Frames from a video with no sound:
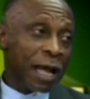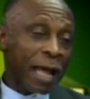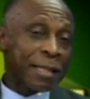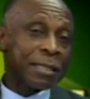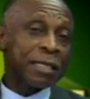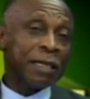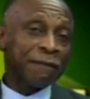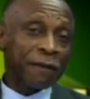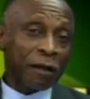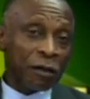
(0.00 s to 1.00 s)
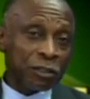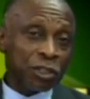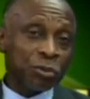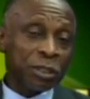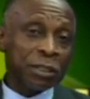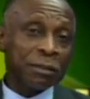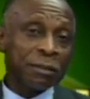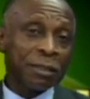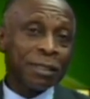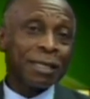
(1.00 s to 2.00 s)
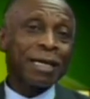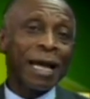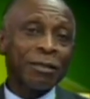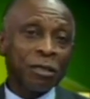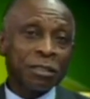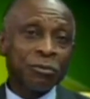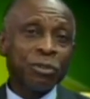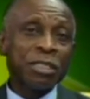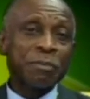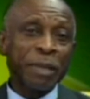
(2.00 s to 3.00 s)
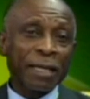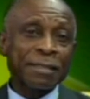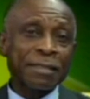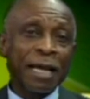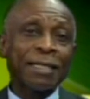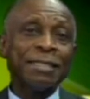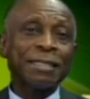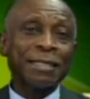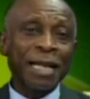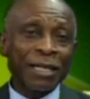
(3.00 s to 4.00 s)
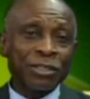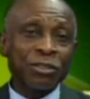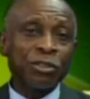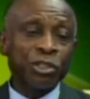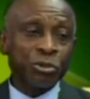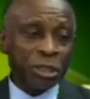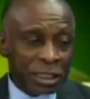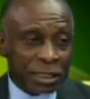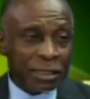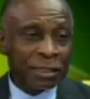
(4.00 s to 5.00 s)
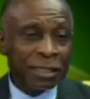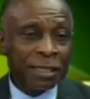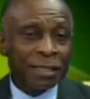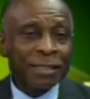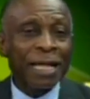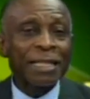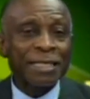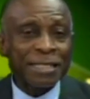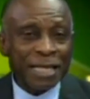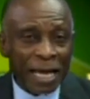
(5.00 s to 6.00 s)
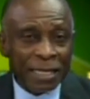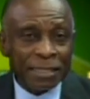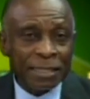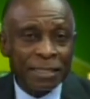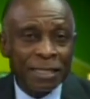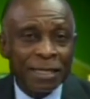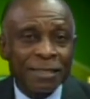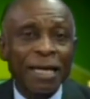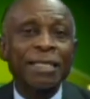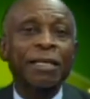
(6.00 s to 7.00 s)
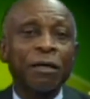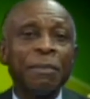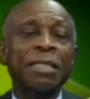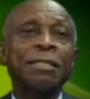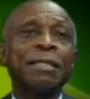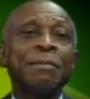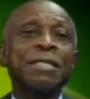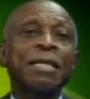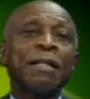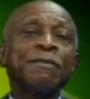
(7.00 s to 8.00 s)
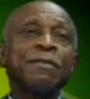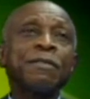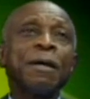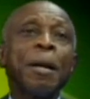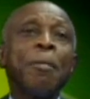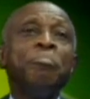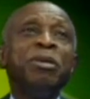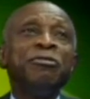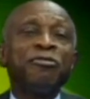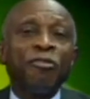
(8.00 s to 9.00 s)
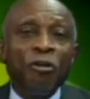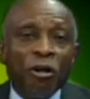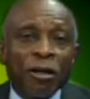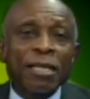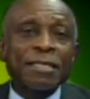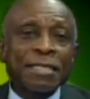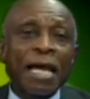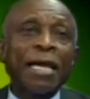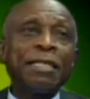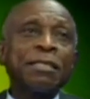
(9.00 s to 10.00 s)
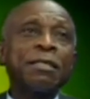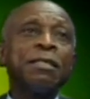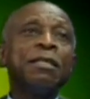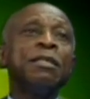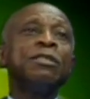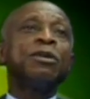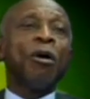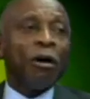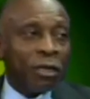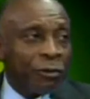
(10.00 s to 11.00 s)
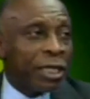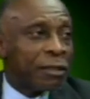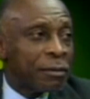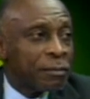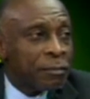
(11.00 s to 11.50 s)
And if a country cannot respect an international treaty that they signed, that they committed themselves before they signed to honoring,